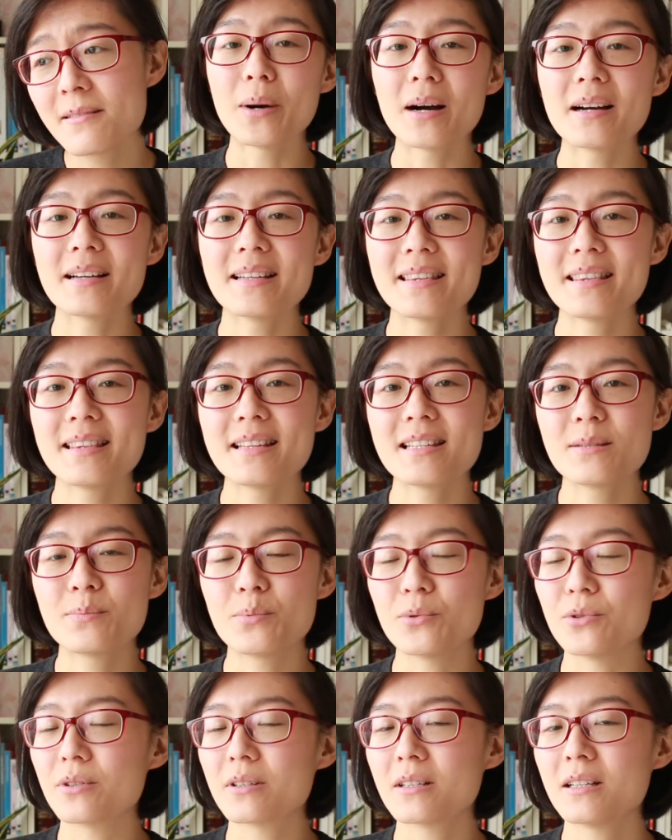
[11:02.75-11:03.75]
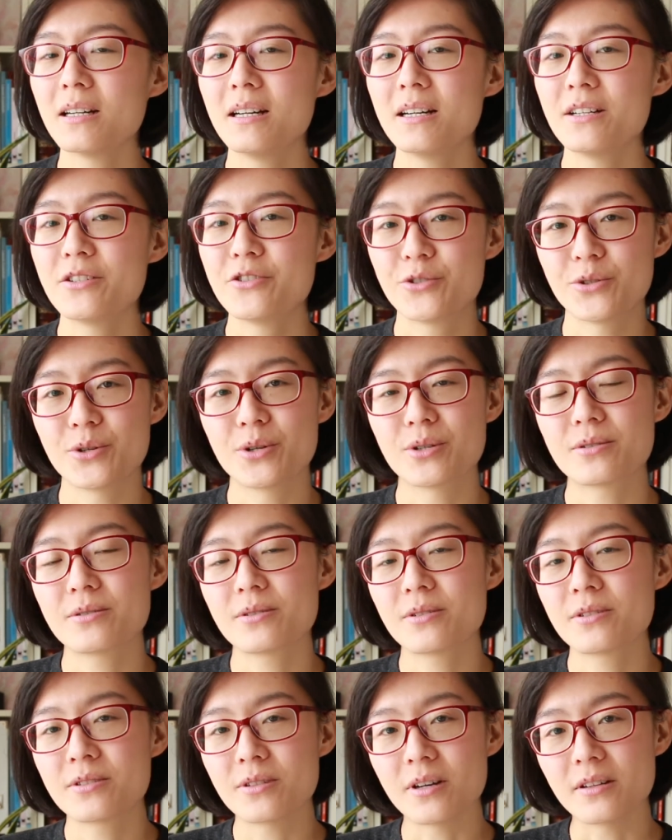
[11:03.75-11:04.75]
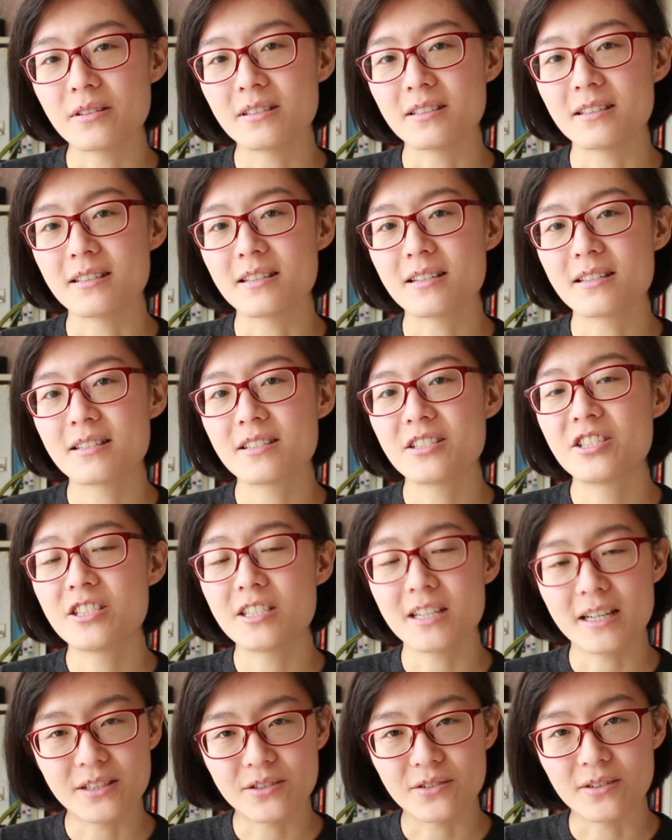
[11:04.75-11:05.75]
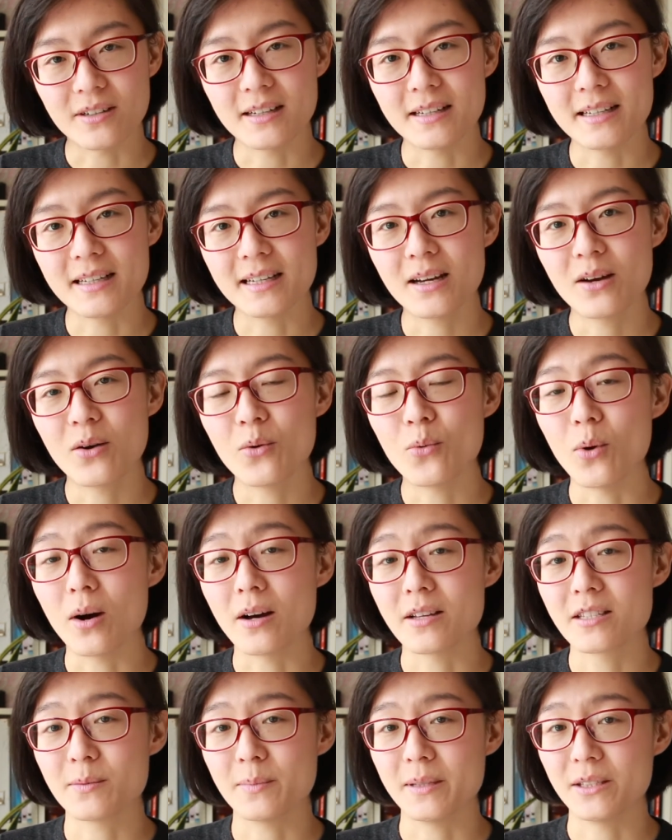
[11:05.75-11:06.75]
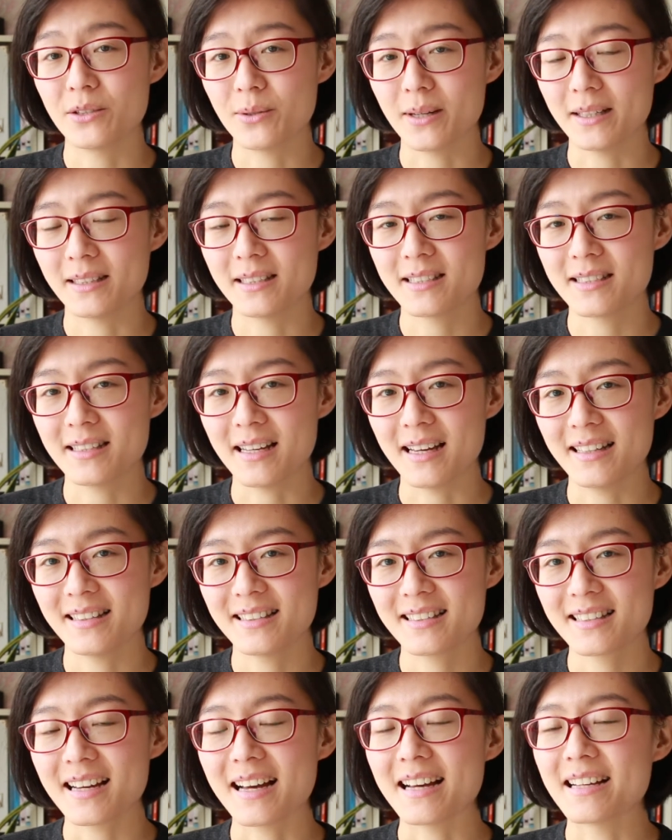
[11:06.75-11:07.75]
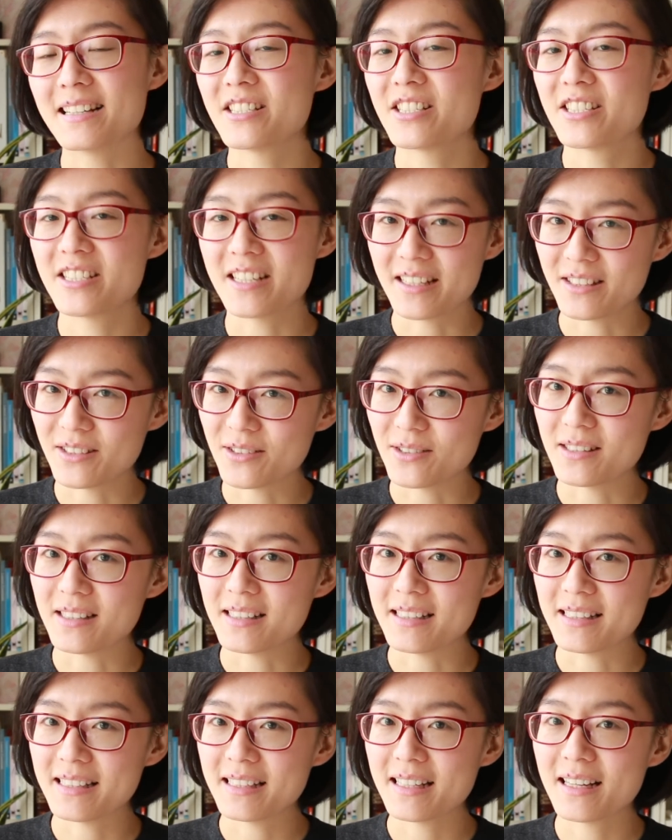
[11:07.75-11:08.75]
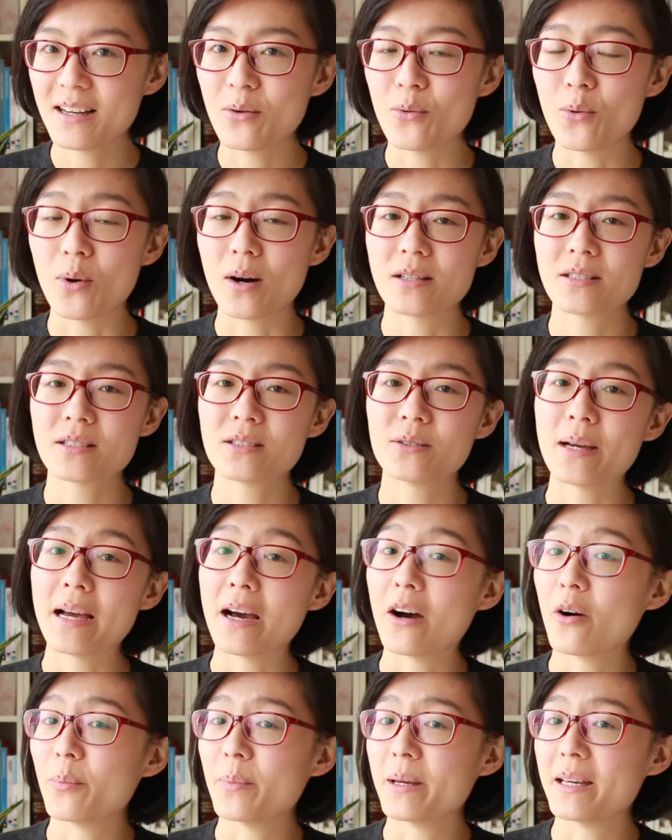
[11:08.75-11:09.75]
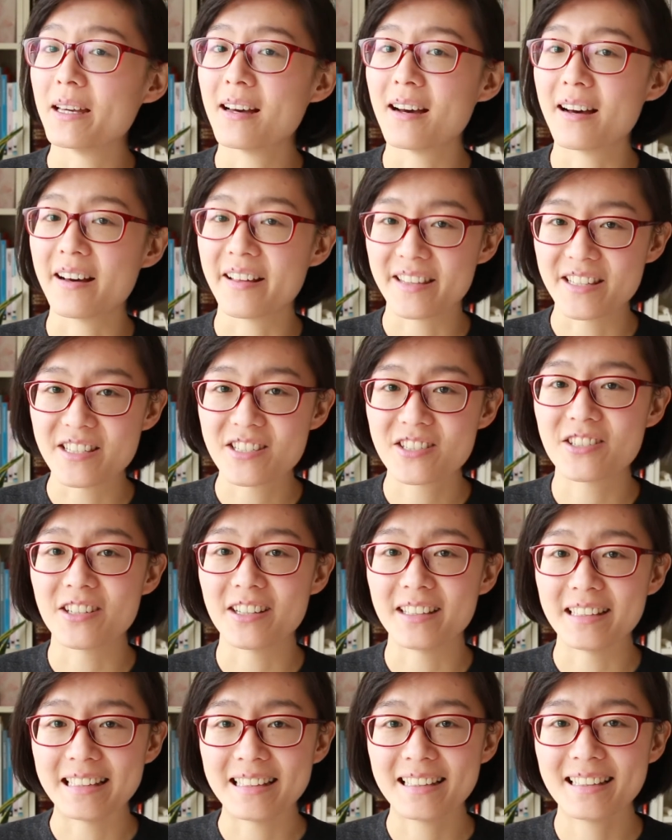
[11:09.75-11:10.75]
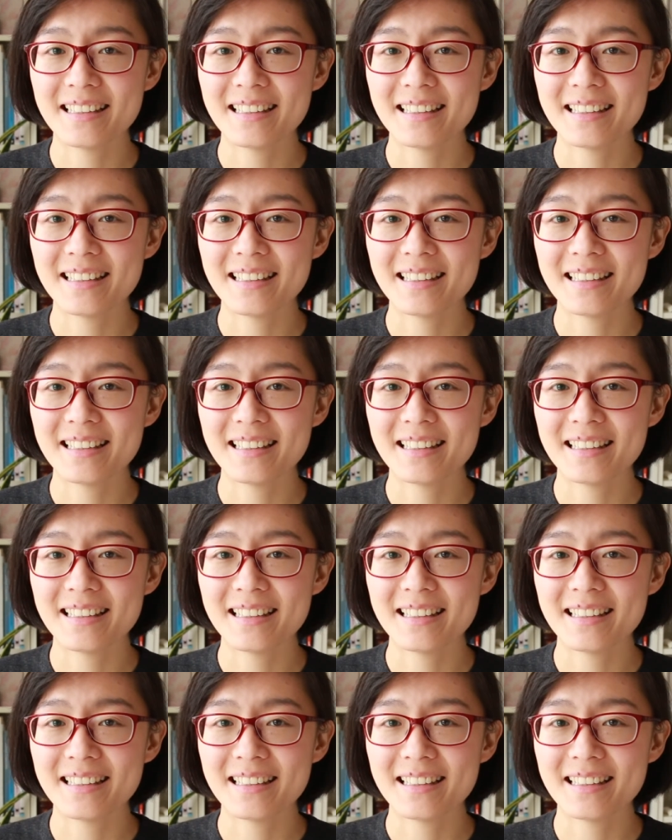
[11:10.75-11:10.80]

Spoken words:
But in this book, George Saunders genuinely wants me to understand and genuinely wants to help me on this journey.